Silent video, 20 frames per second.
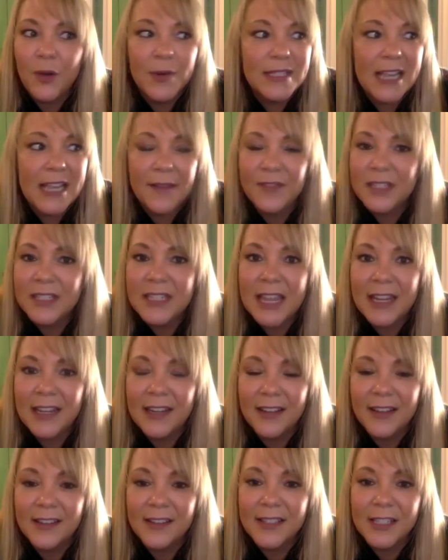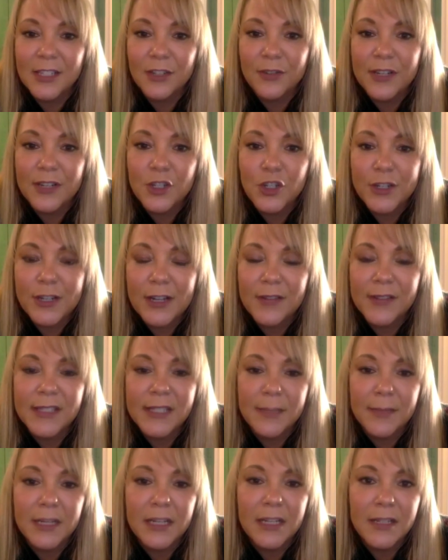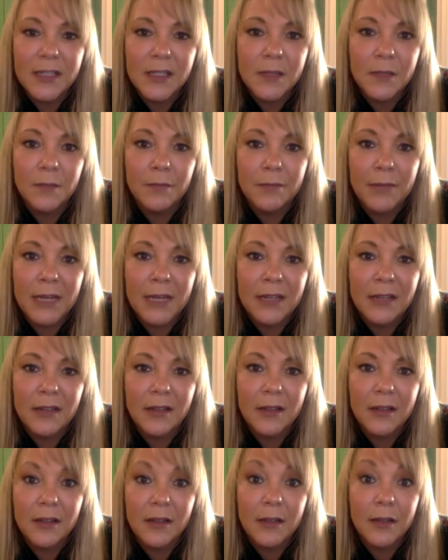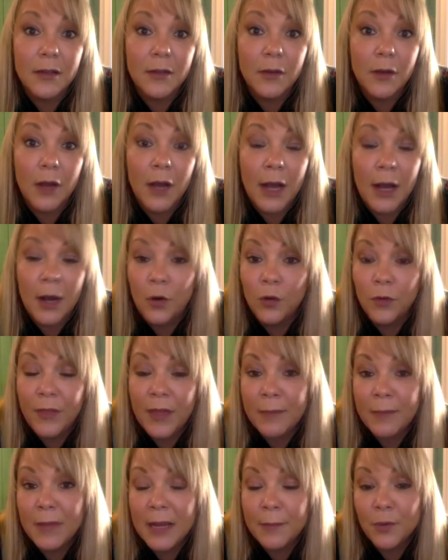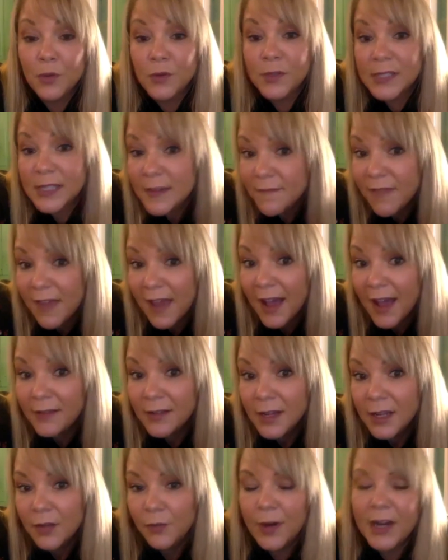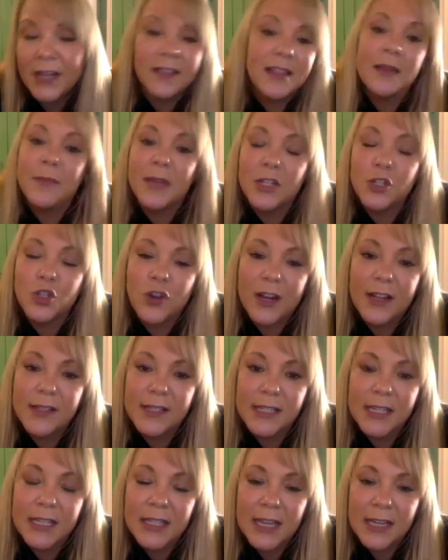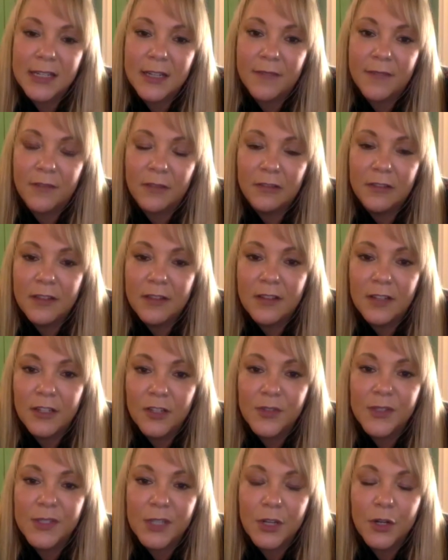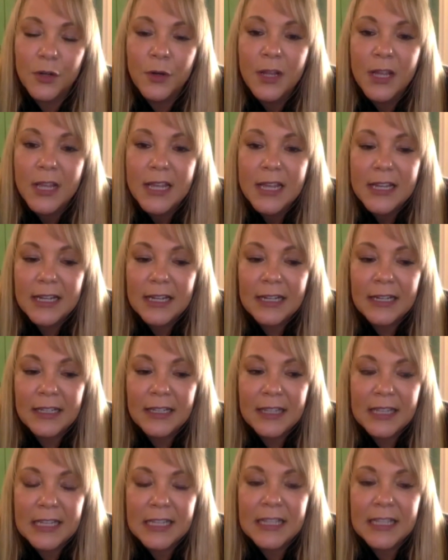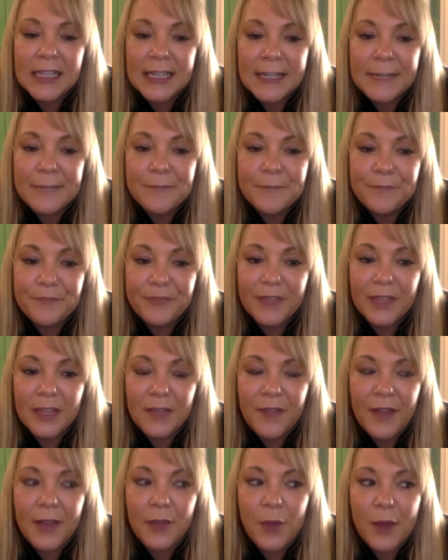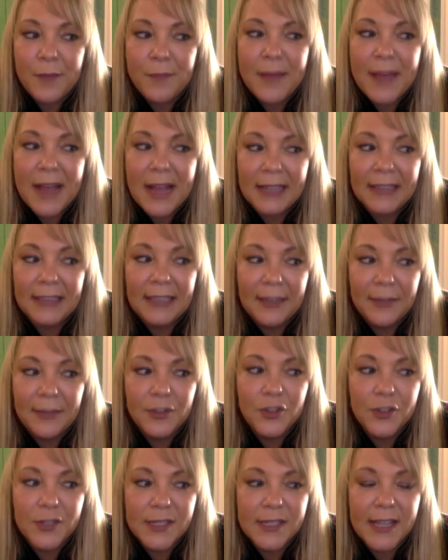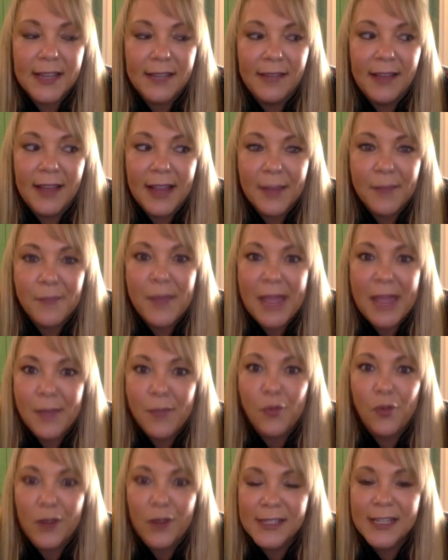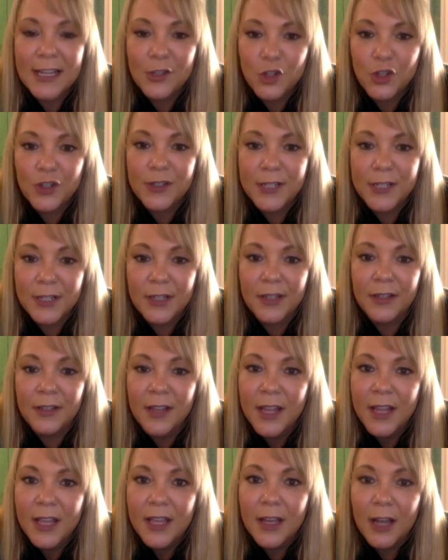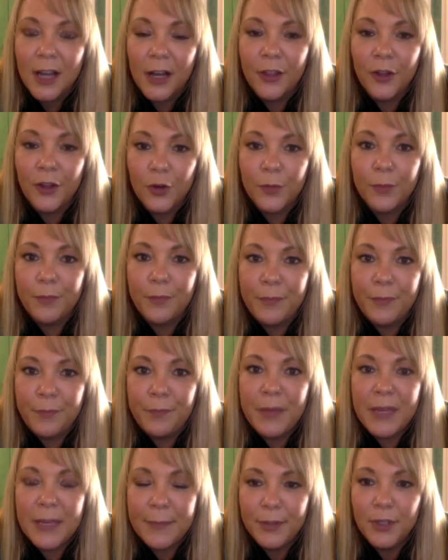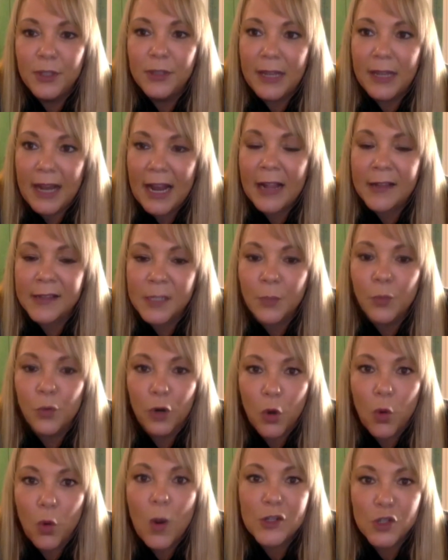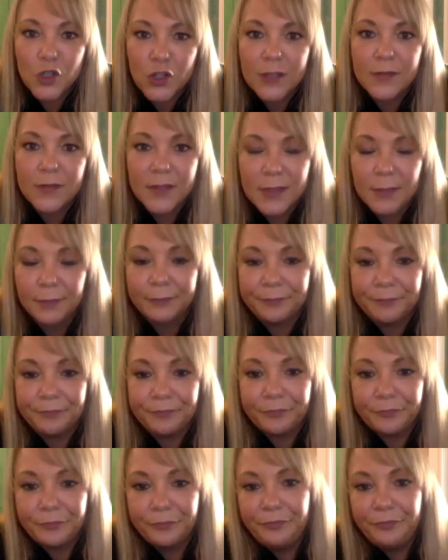but you always have to take into consideration how somebody else might how they might perceive that, right? They may translate that differently than you. So right. I think that if I went back and I would just say like pay more attention to other people and ask more questions.